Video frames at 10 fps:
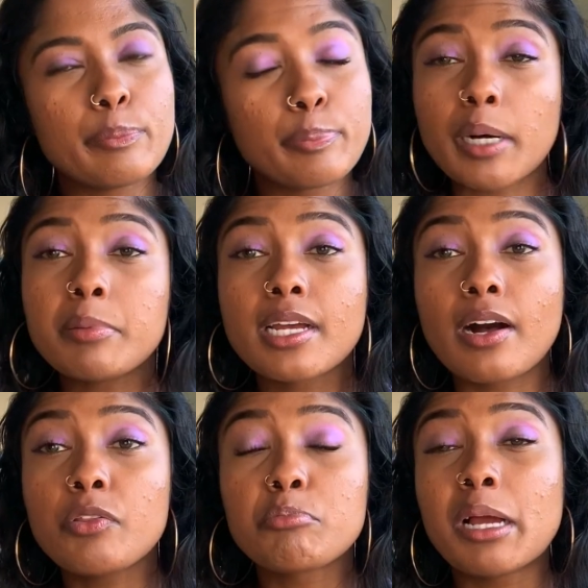public
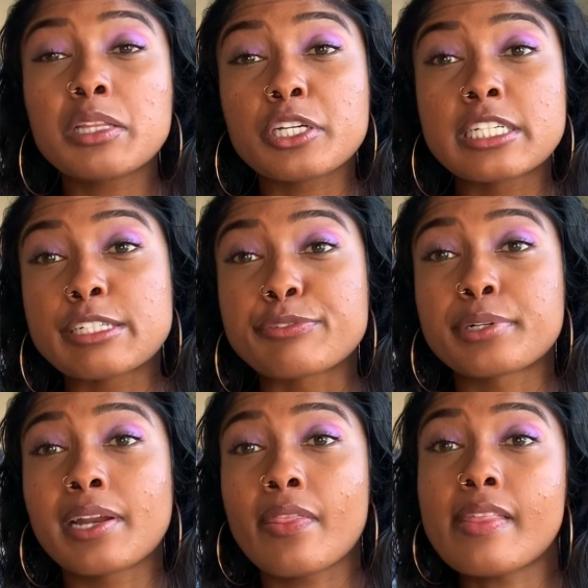health might look
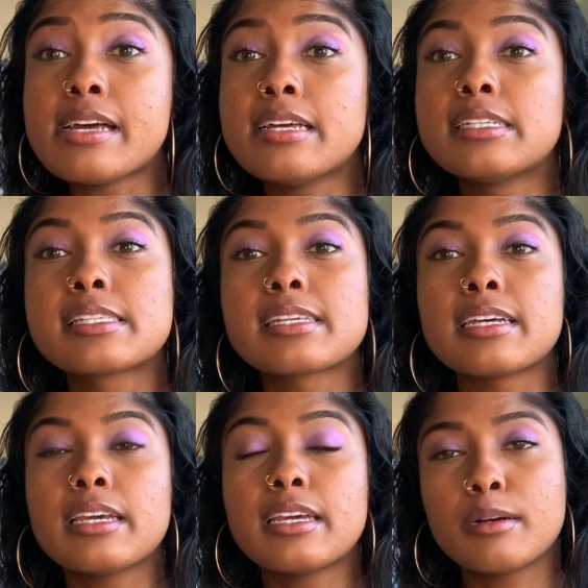different than,
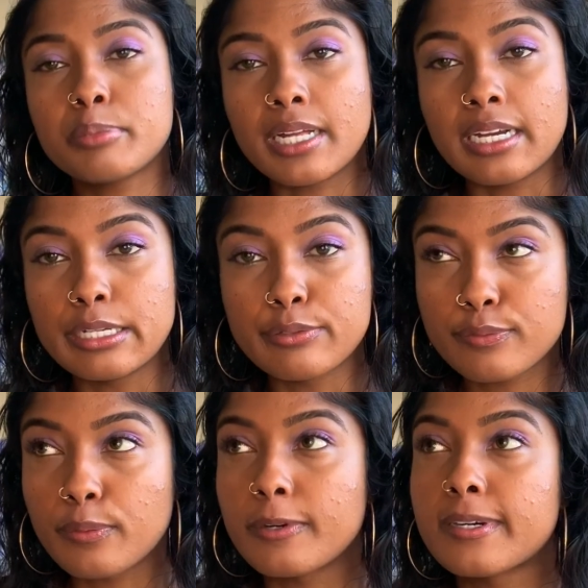say, applying
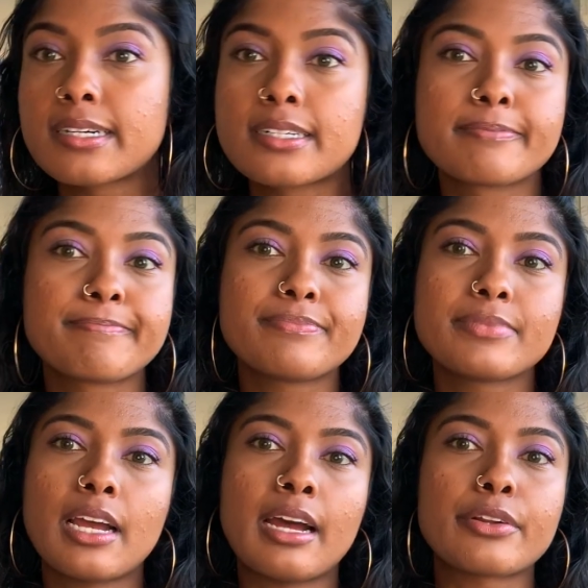for,
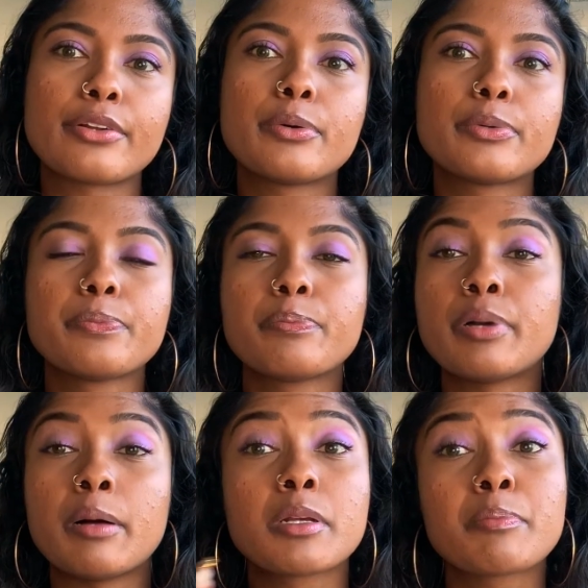I don't know,
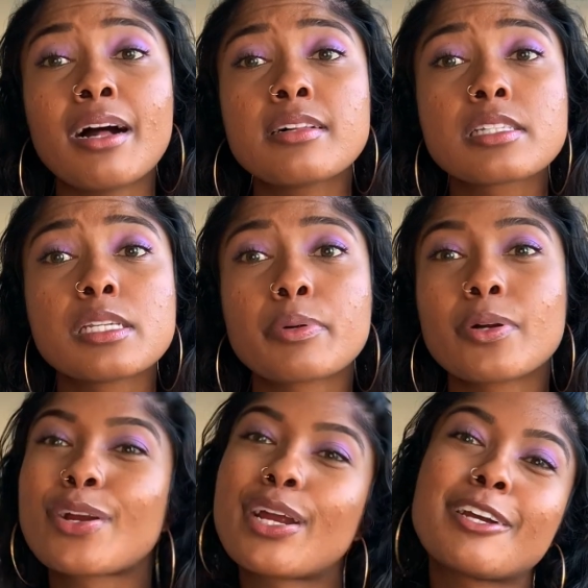public policy
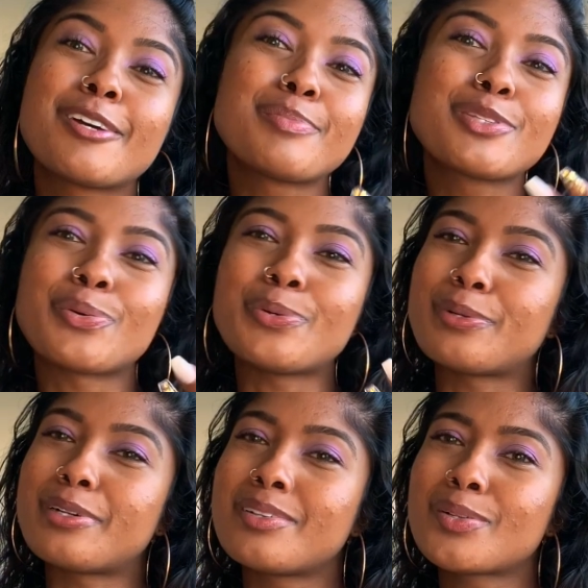programs
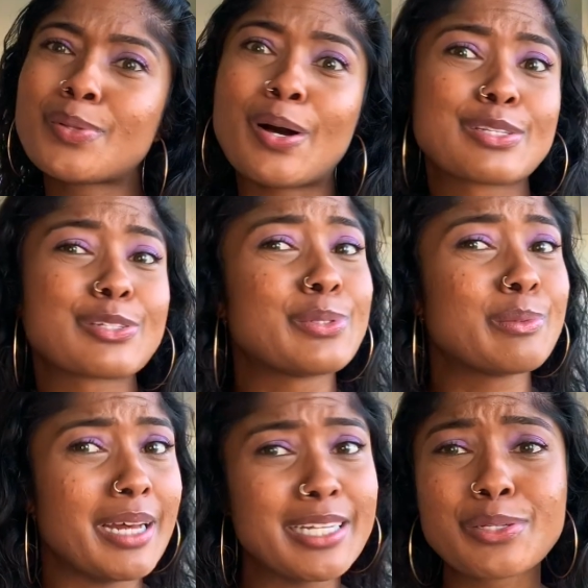or law school,
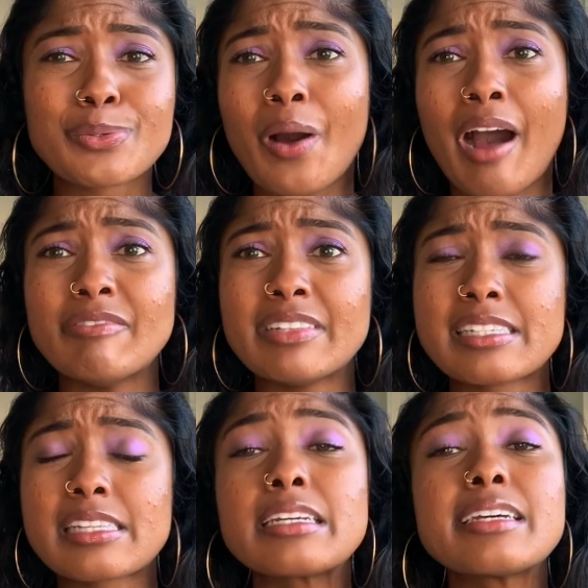med school,
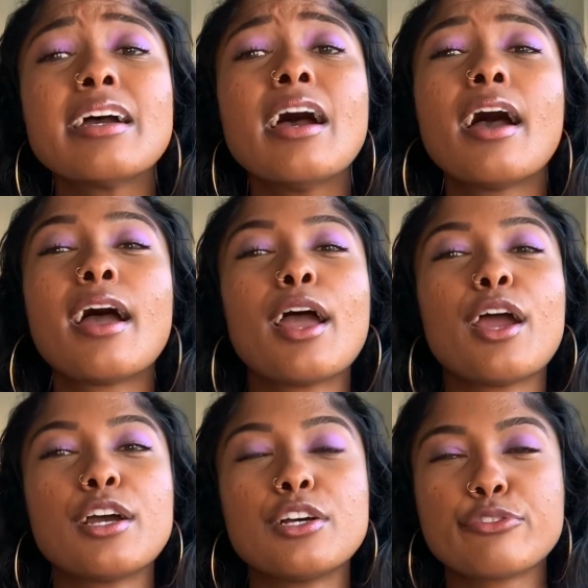obviously.
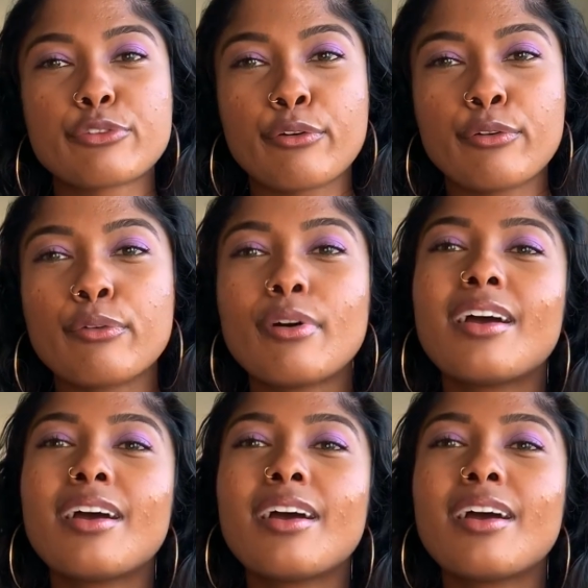So